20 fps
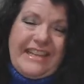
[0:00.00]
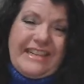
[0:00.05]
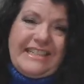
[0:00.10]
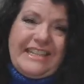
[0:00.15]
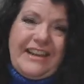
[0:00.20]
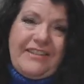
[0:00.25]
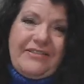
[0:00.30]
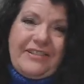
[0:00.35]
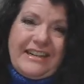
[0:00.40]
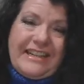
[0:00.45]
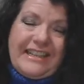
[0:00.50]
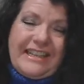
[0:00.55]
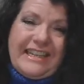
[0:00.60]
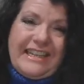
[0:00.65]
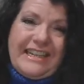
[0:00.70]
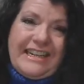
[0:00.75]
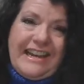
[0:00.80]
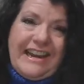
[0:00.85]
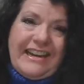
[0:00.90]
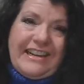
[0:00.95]

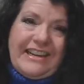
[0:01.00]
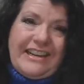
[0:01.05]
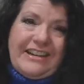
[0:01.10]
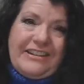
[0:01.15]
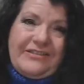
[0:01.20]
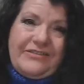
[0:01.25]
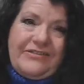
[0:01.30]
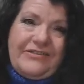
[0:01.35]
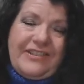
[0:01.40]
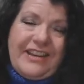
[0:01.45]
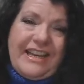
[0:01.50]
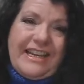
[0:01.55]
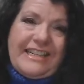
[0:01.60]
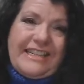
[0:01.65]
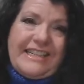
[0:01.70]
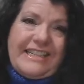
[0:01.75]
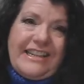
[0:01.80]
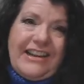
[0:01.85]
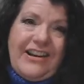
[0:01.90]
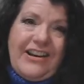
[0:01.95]
Definitely not going to
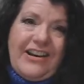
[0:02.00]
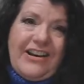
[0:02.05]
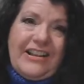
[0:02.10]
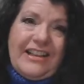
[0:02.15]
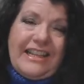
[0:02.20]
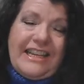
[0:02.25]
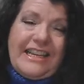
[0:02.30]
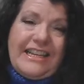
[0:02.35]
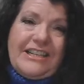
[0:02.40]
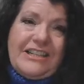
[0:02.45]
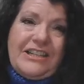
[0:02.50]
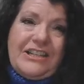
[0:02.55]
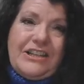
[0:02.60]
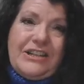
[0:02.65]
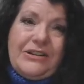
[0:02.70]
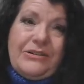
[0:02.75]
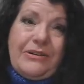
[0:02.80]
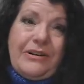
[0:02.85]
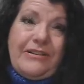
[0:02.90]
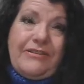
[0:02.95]
fit all
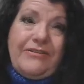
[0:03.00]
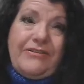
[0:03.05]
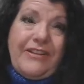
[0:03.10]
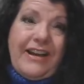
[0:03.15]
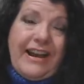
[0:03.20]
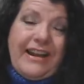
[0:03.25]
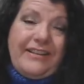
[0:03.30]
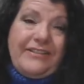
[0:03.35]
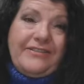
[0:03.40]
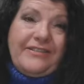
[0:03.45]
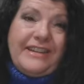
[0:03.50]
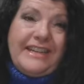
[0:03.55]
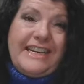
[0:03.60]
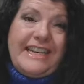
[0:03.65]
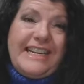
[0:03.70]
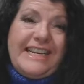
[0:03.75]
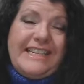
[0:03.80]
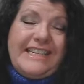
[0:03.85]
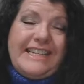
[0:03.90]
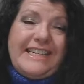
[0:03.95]
into a 5
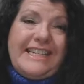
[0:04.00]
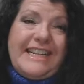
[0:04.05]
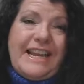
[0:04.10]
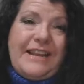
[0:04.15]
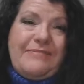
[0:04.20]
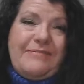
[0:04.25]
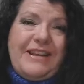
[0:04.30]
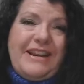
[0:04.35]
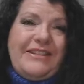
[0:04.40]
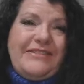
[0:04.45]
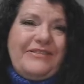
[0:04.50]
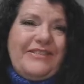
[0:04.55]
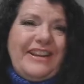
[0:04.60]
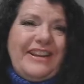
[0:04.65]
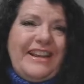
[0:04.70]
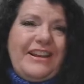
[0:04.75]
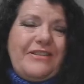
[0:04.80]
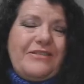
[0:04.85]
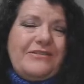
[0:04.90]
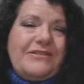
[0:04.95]
to 10 minute
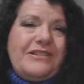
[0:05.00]
video.